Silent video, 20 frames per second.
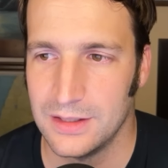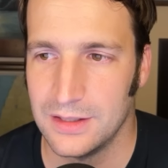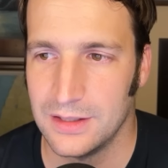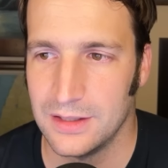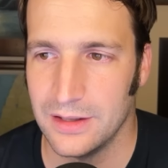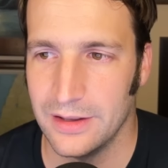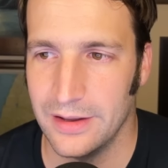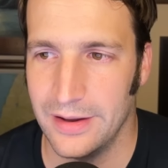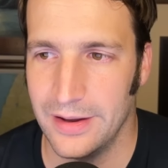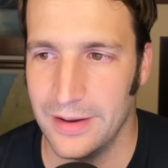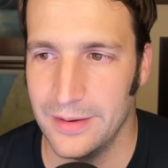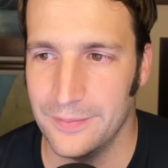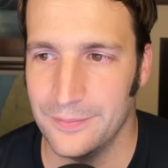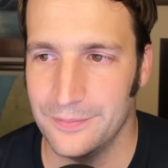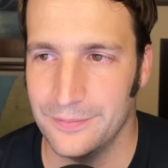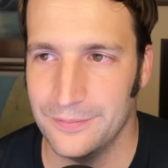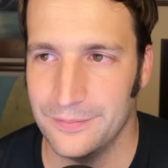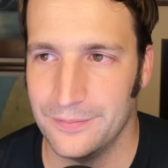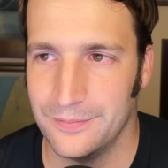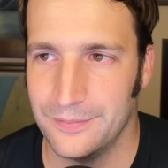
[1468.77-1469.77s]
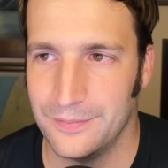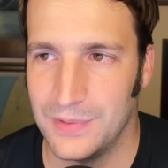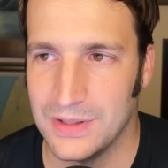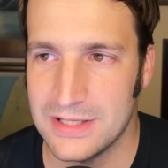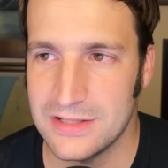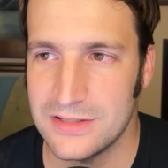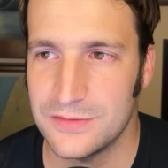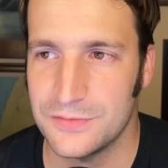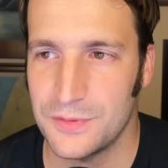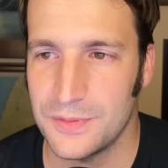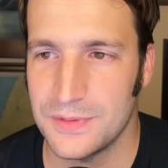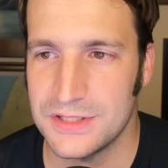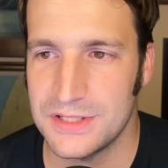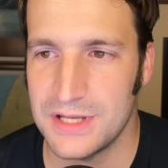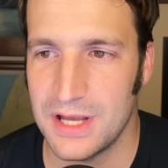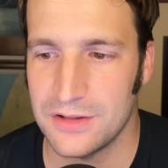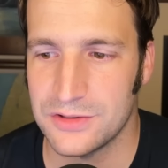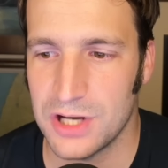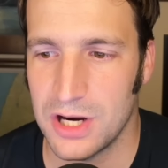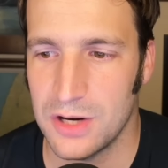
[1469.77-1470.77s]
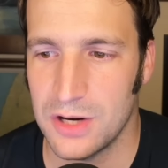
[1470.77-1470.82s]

But this is from the South China